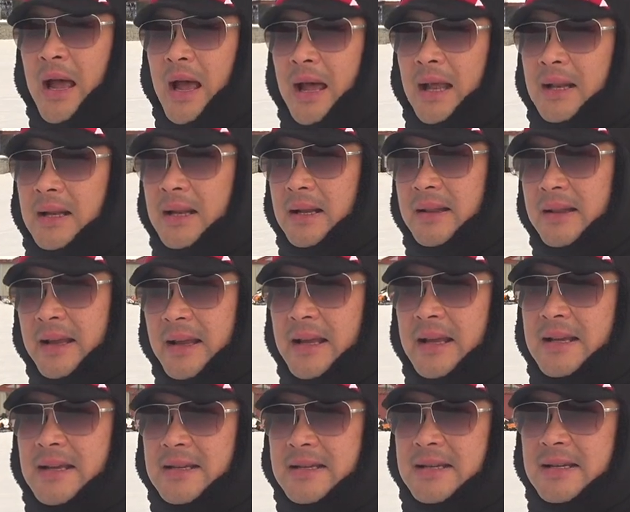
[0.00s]
And the
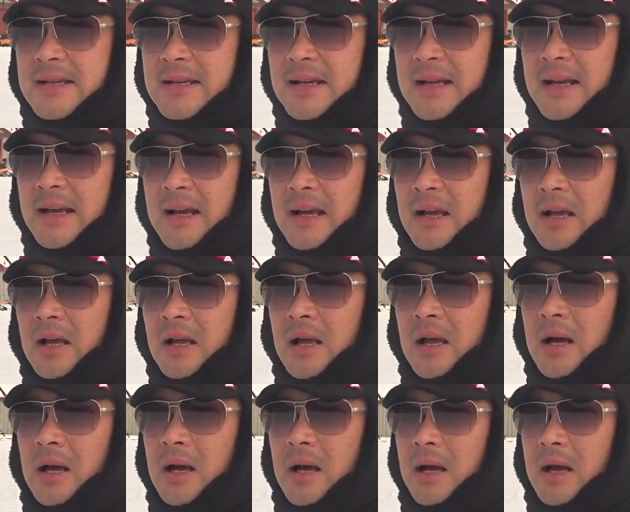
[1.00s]
thing is,
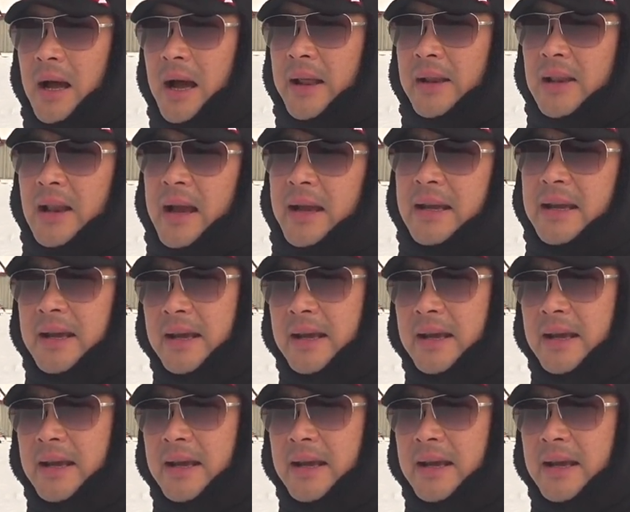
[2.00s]
uh, unlike